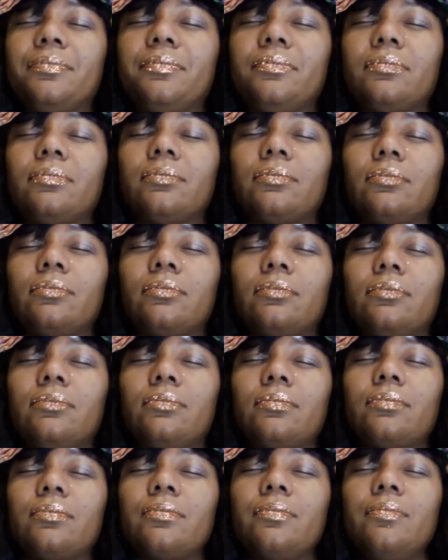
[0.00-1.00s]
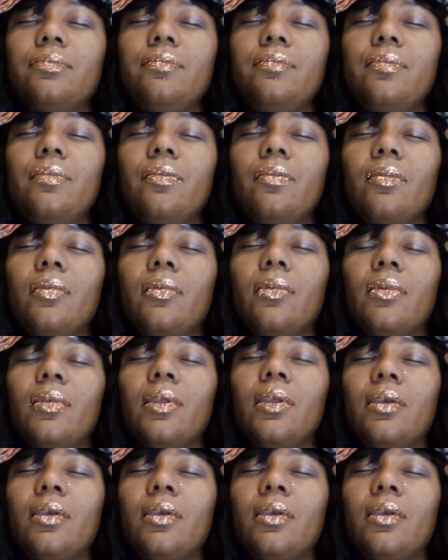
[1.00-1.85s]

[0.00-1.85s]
[no speech]